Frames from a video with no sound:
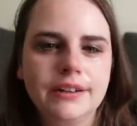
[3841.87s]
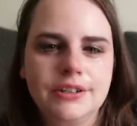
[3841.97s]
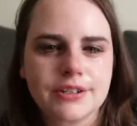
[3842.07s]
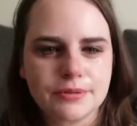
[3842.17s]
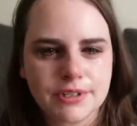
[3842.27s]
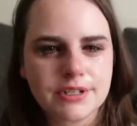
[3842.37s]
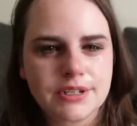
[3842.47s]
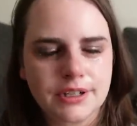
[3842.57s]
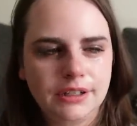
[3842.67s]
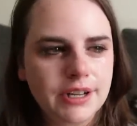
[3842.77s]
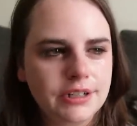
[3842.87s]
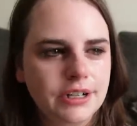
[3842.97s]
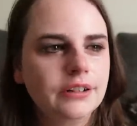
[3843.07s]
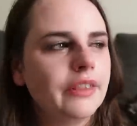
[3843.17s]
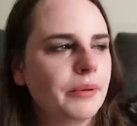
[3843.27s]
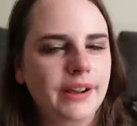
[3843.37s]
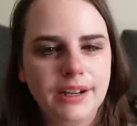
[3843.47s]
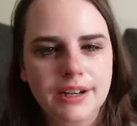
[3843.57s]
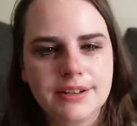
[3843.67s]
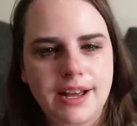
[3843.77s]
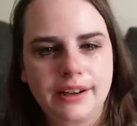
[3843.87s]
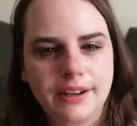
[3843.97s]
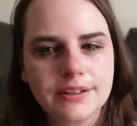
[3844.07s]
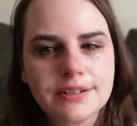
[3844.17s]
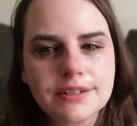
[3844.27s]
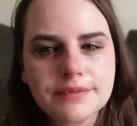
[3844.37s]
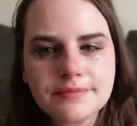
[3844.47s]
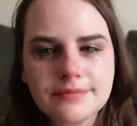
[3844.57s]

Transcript: He just wants to continue the way he is, I guess.